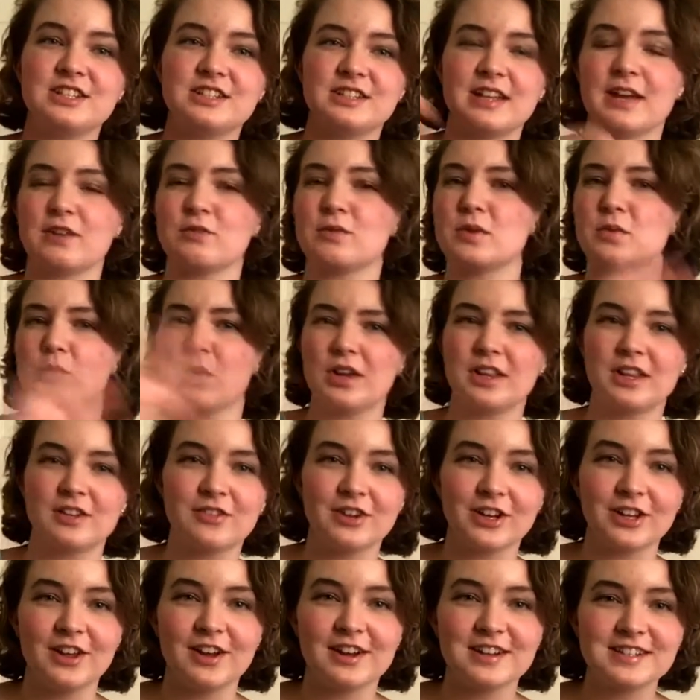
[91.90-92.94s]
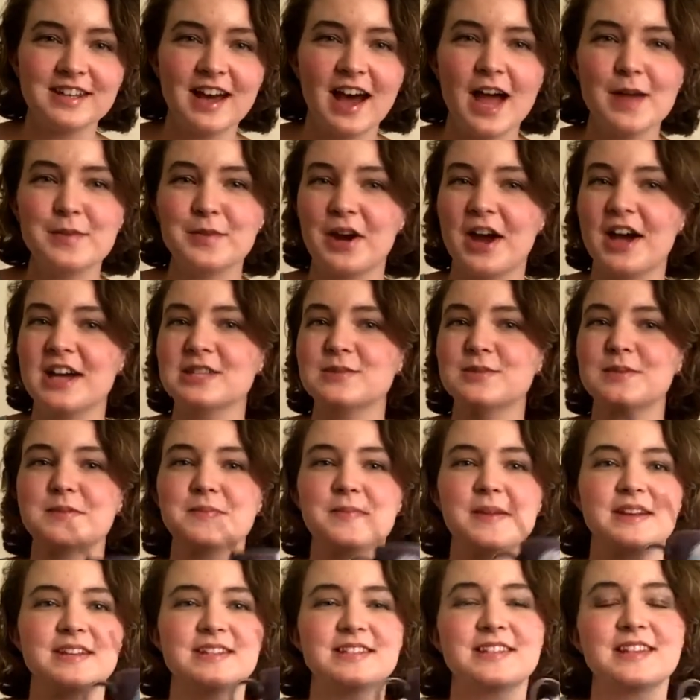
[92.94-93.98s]
like been working there for a long time. Her husband
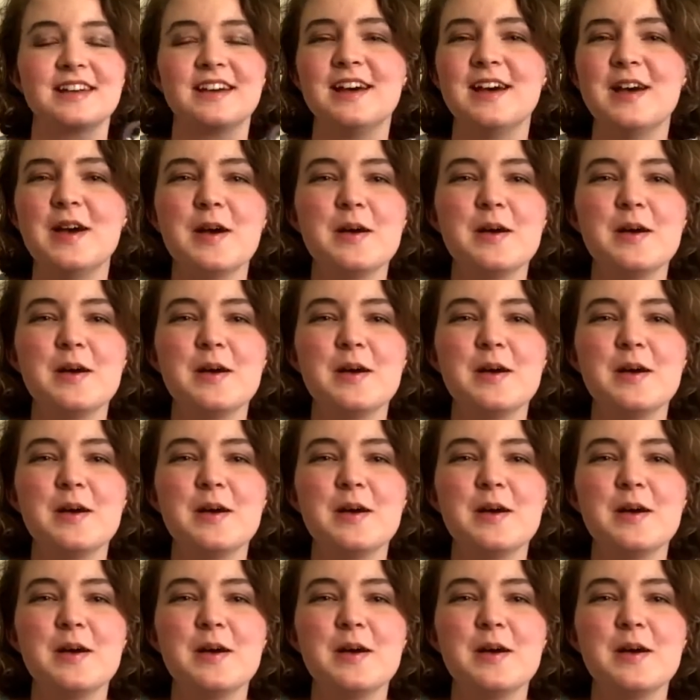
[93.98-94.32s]
makes the